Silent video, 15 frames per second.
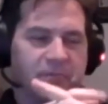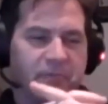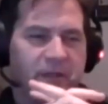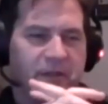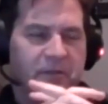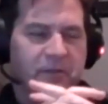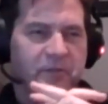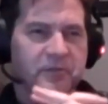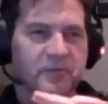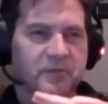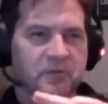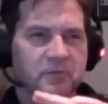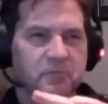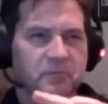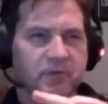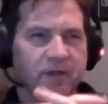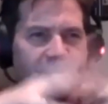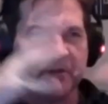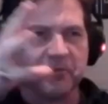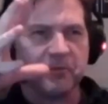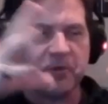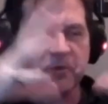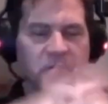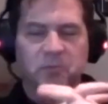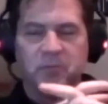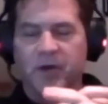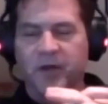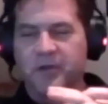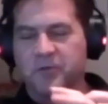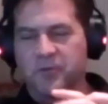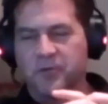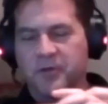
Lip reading: anything to I can read your mind or